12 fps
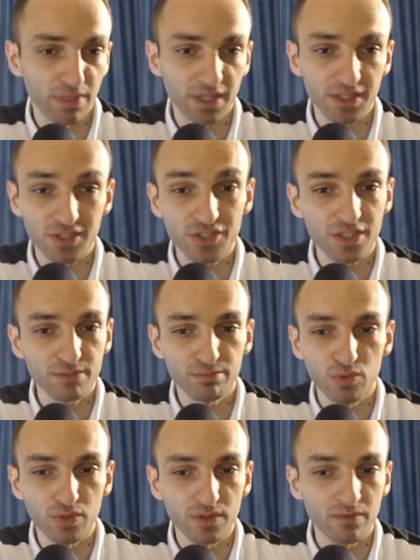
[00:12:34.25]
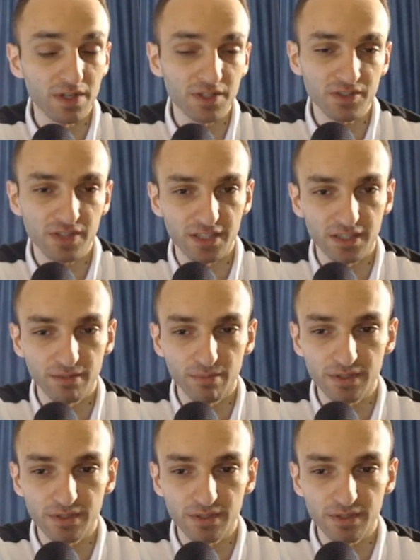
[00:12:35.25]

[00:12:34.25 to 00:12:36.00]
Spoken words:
Black is just doing very slightly